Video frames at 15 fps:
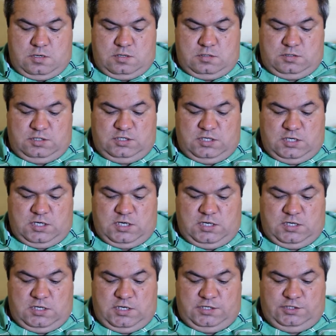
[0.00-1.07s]
Sunlight,
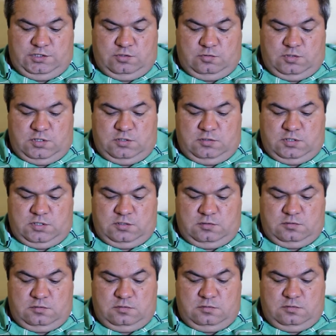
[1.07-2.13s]
in case you don't know, can
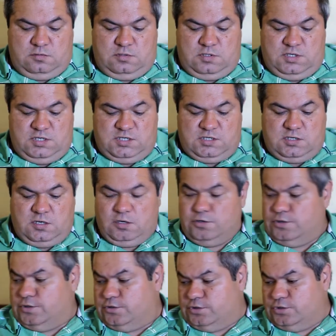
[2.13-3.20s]
discolor
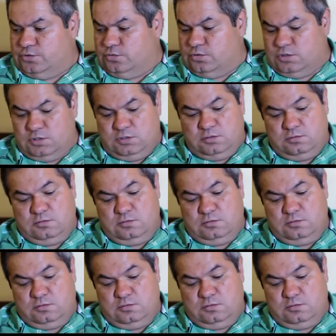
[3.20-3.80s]
your juice.